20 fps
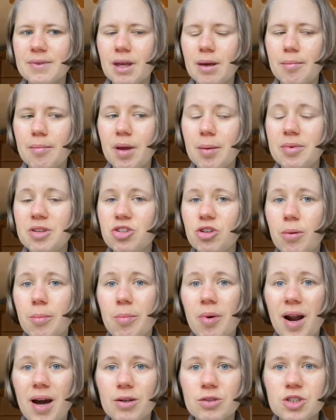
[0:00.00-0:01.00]
maybe some
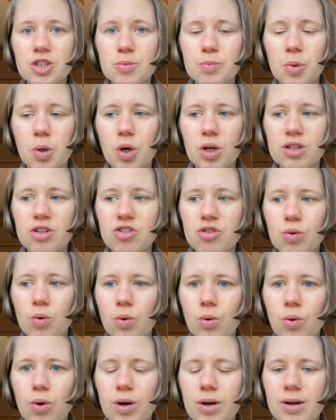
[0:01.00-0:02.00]
brown spots
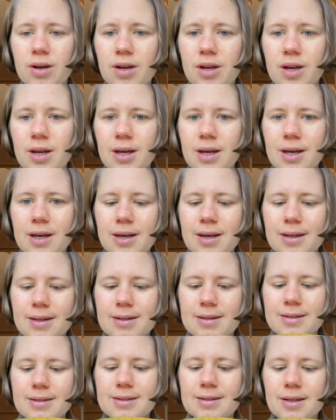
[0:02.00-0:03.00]
or
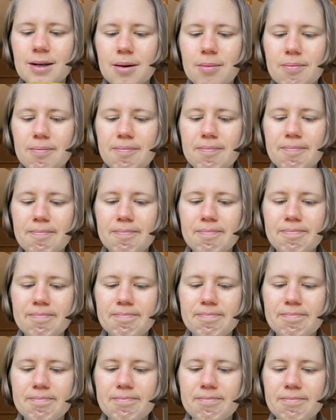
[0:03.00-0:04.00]
some
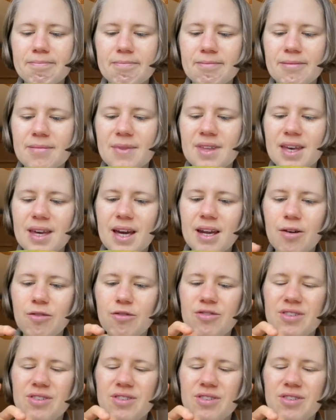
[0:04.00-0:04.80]
kind of